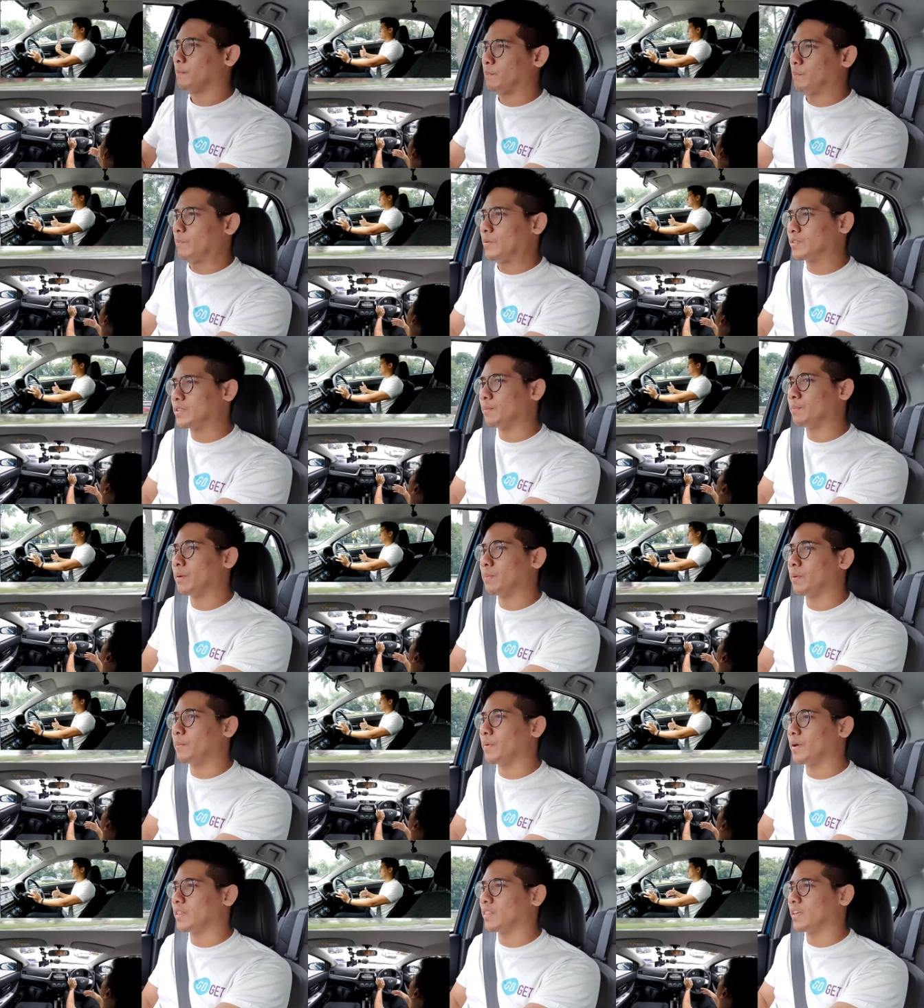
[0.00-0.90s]
some people
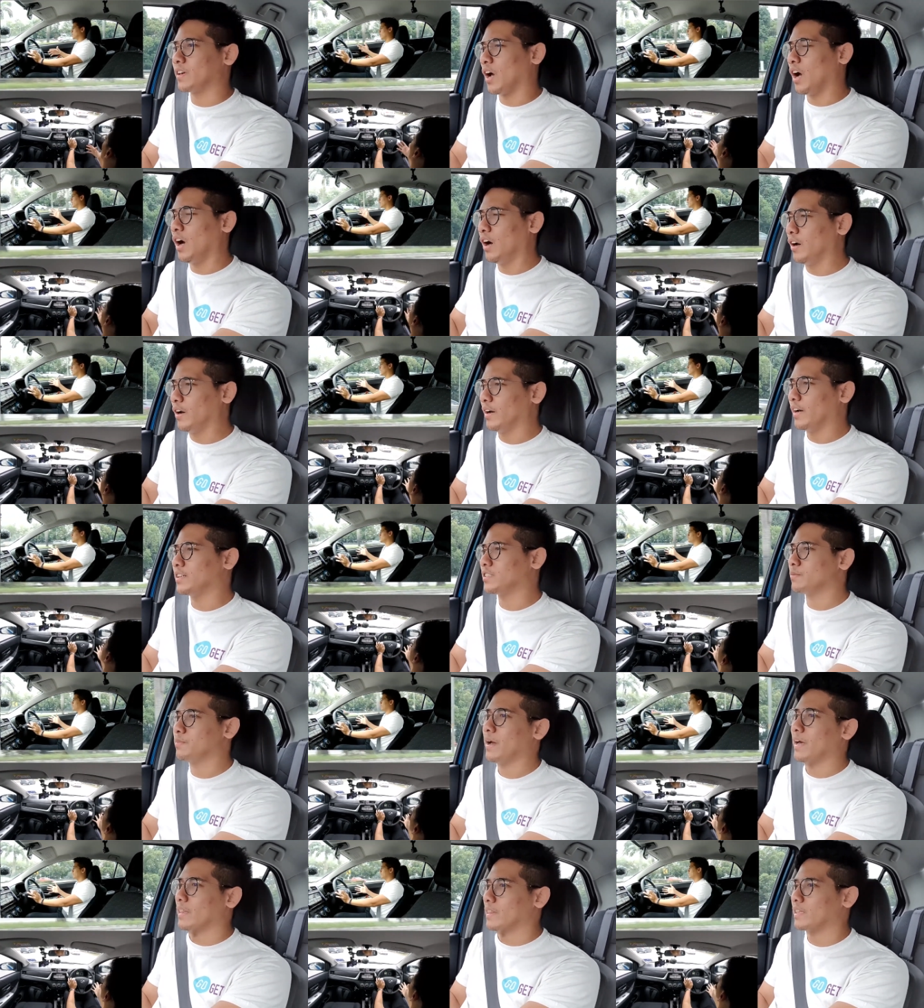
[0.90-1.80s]
may think, oh no, that's a
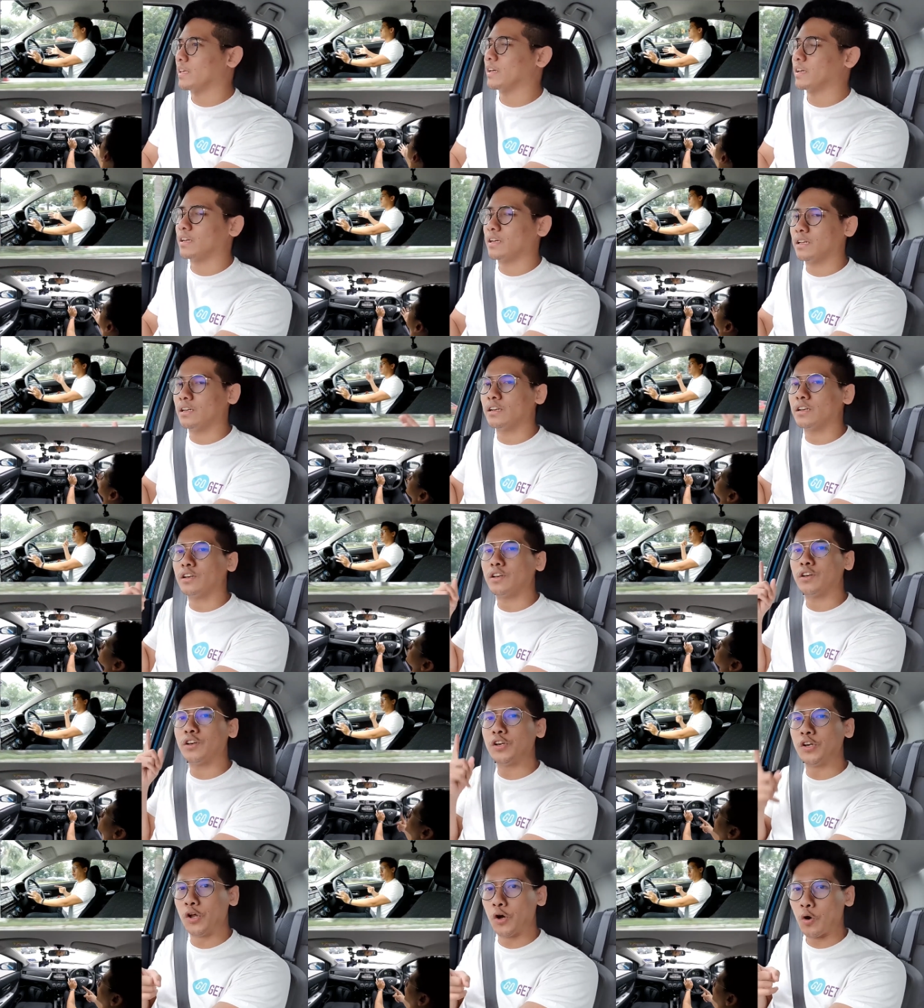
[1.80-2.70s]
bad thing.
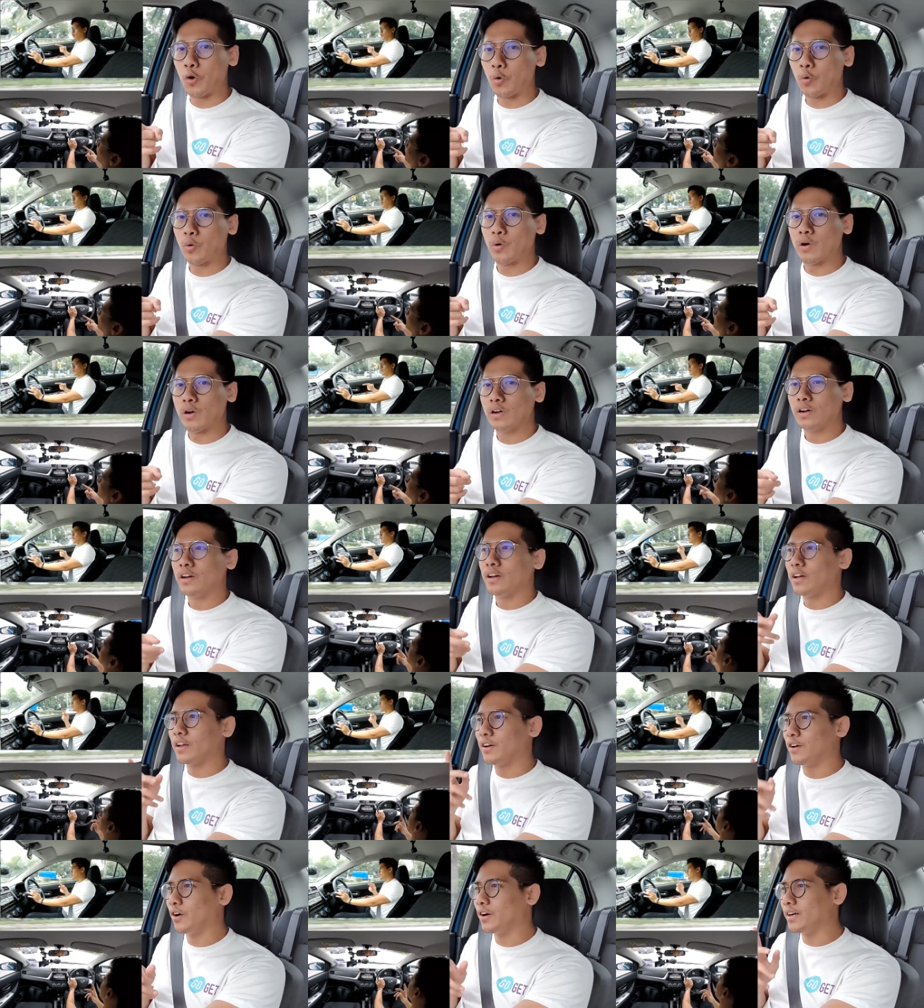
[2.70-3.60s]
No,
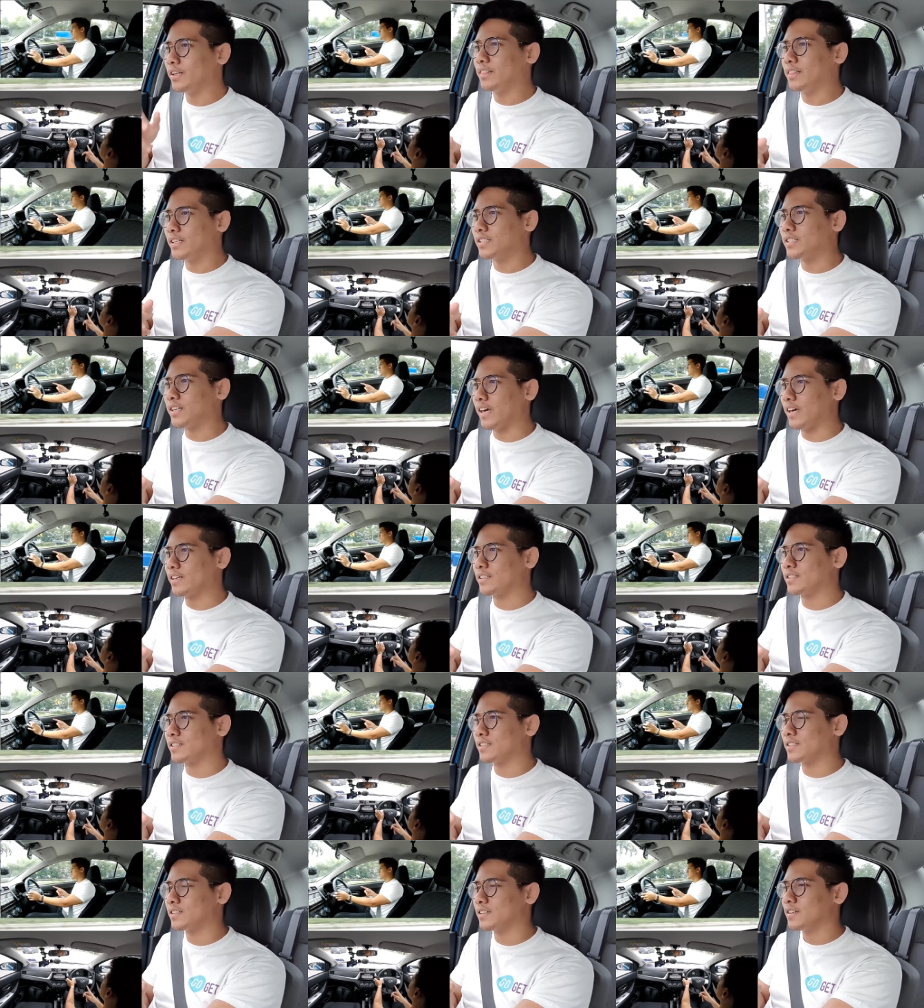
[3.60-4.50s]
not in this
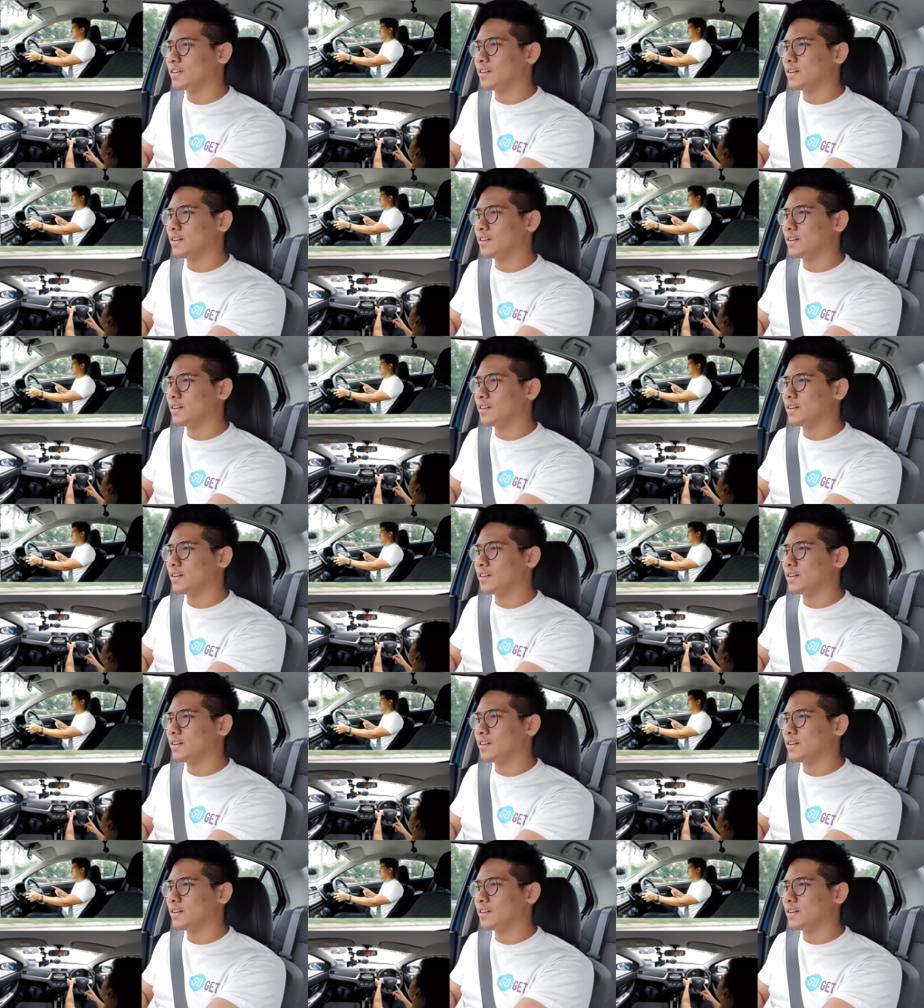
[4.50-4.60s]
case.